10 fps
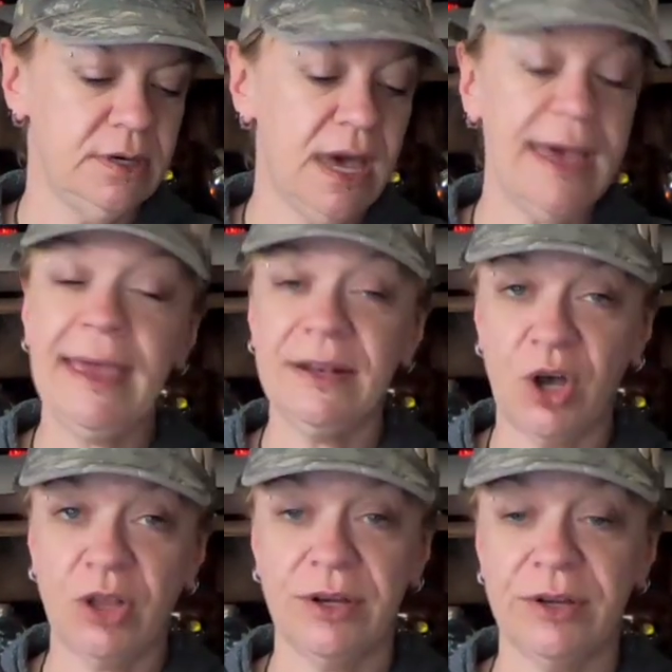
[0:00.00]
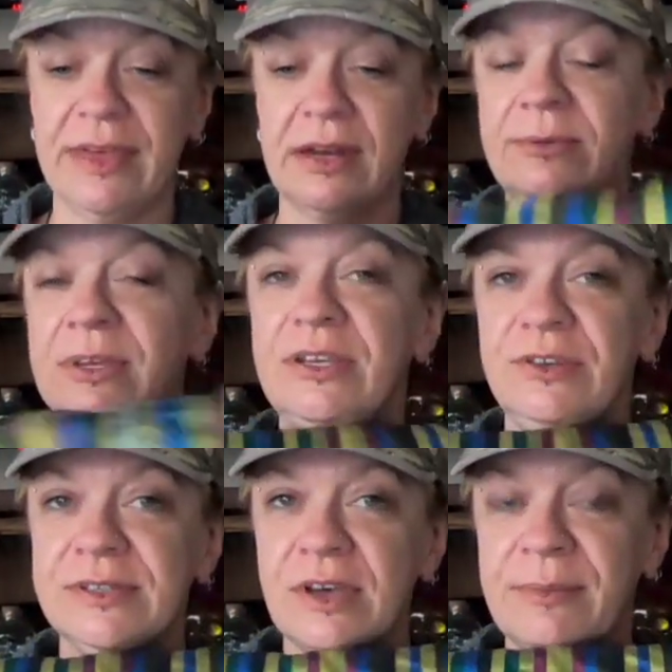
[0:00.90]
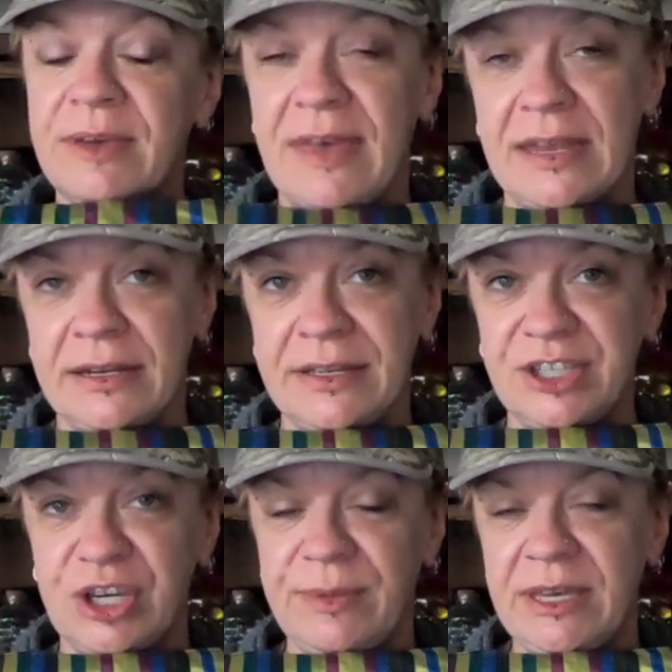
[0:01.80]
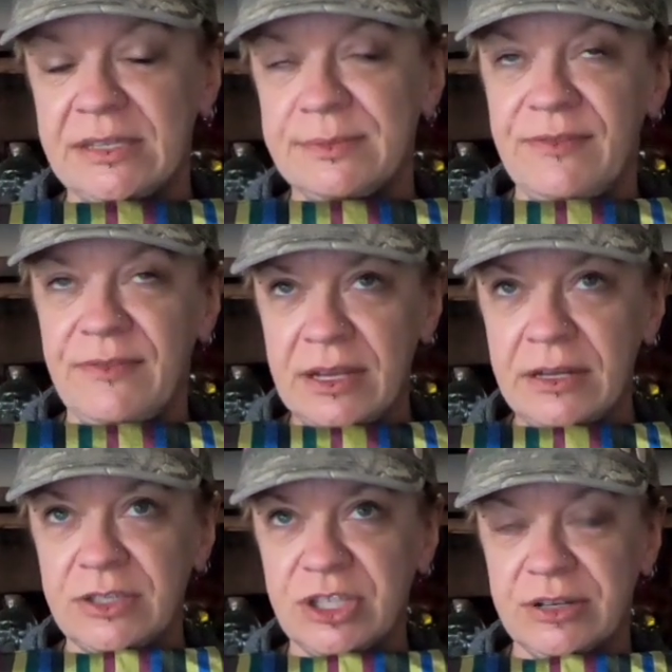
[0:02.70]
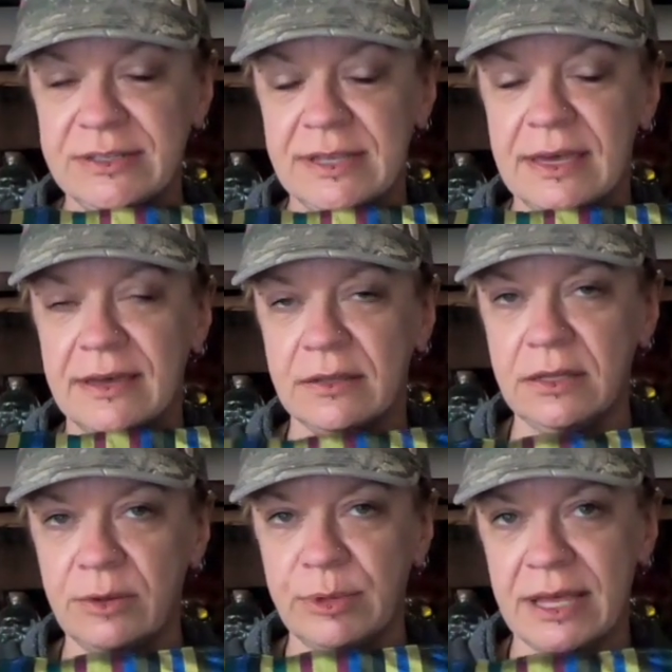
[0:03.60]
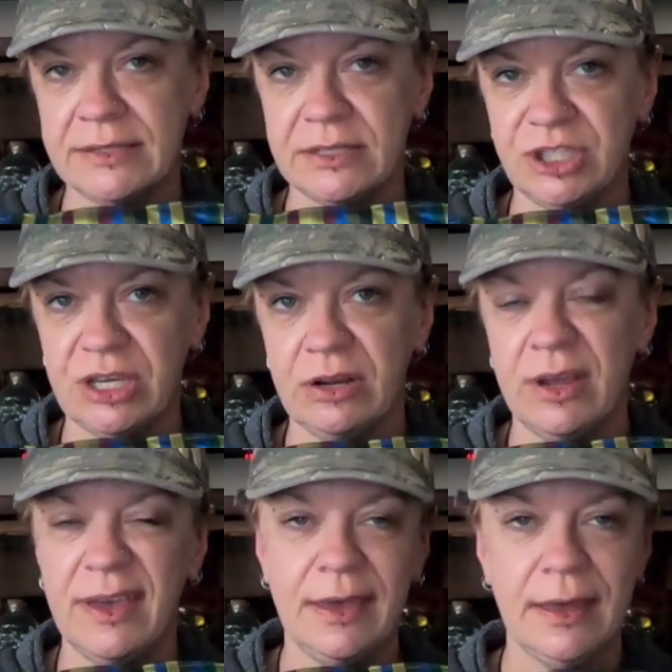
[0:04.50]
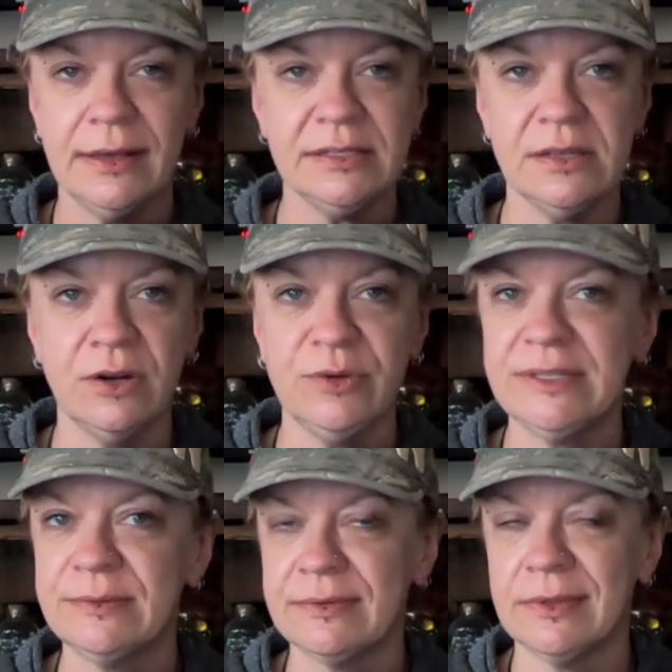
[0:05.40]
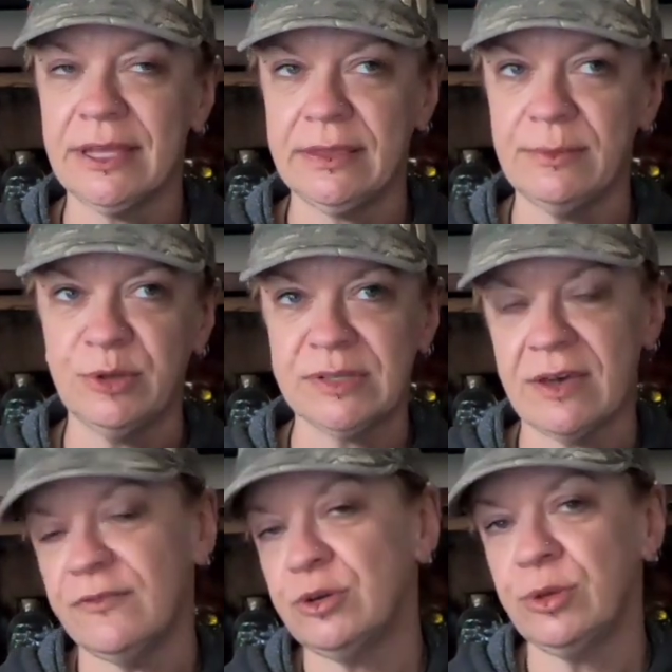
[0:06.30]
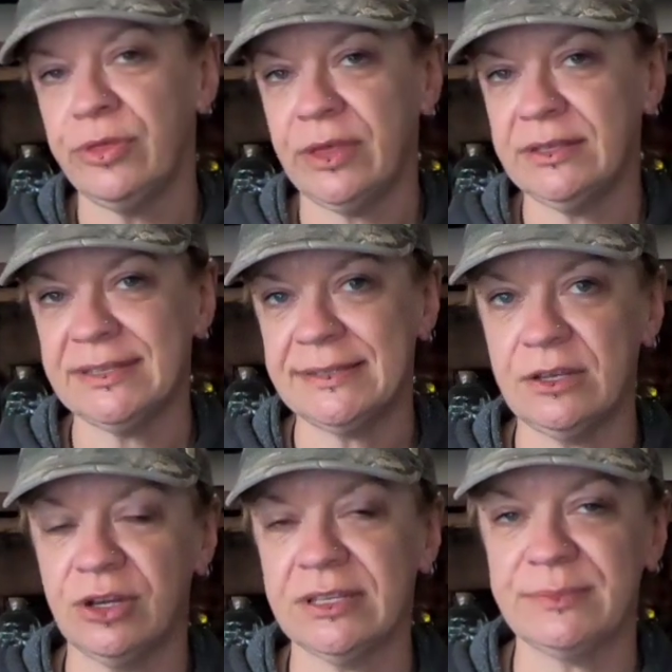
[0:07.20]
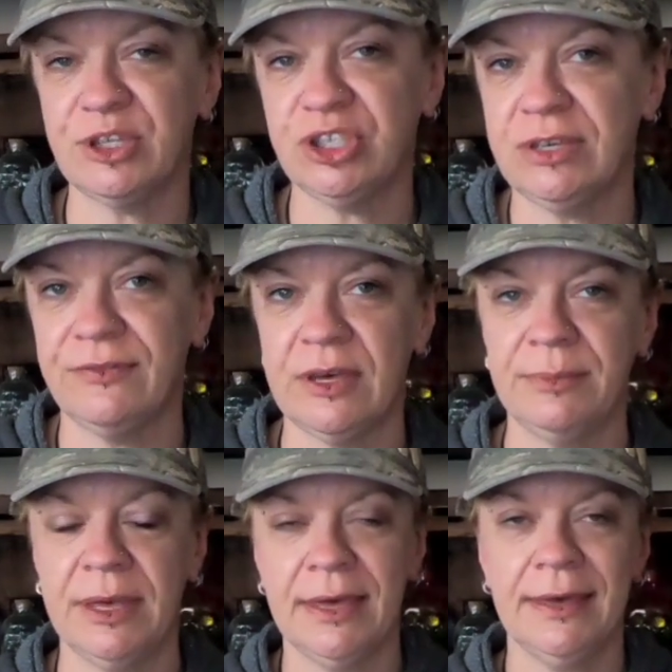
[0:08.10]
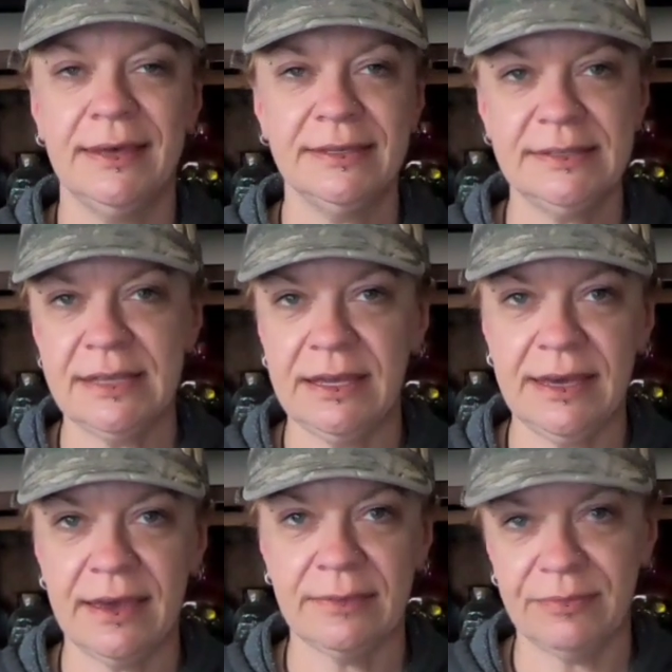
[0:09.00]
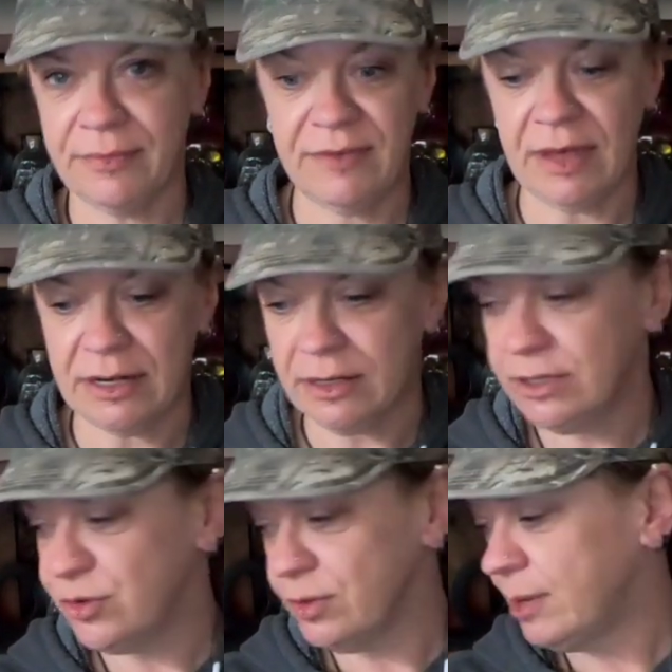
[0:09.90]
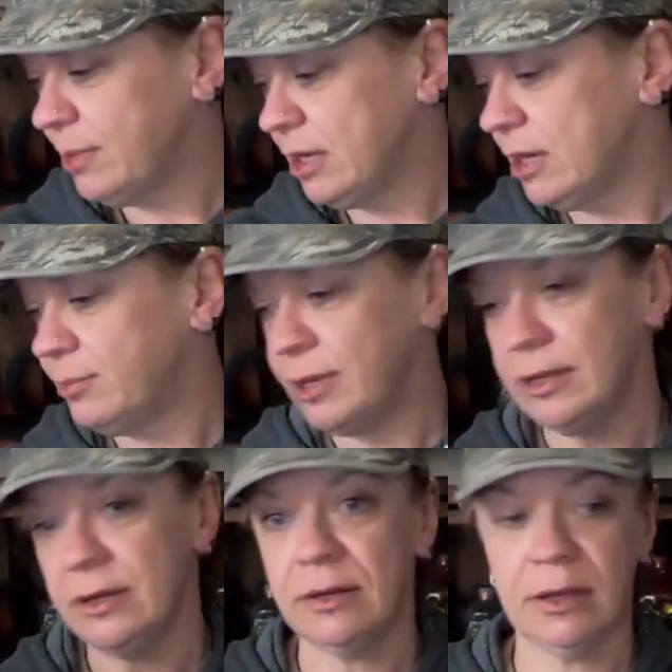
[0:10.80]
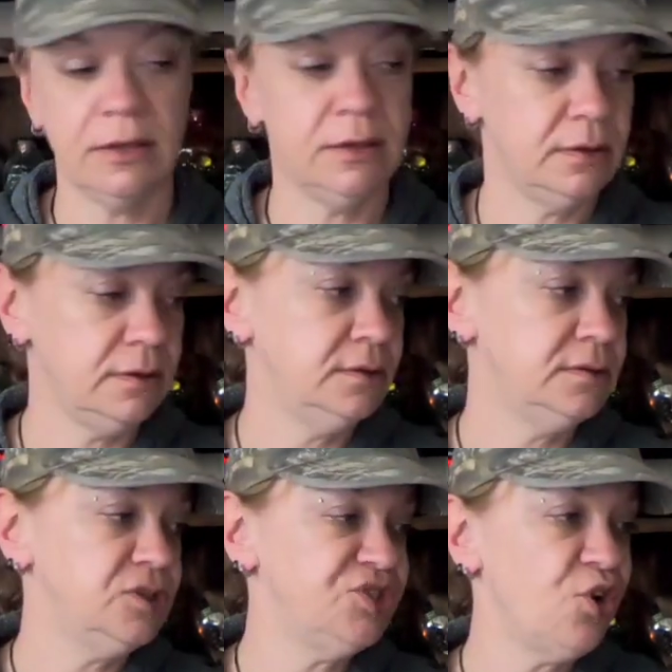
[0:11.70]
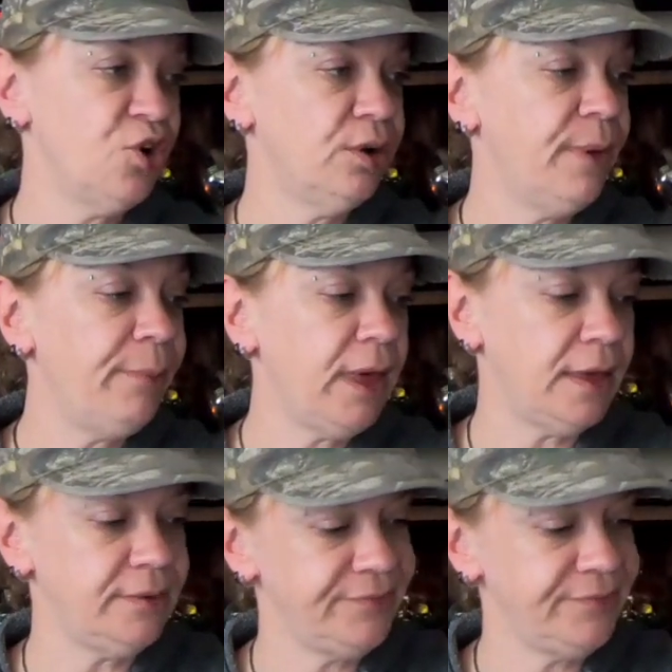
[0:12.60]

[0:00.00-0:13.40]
$1 that I'm going to use on my vanity chair, because my vanity chair is like a clear plastic chair, and it's not always like the most comfortable thing to sit on, especially if I'm sitting at my vanity doing my makeup, and it's just hard on my butt.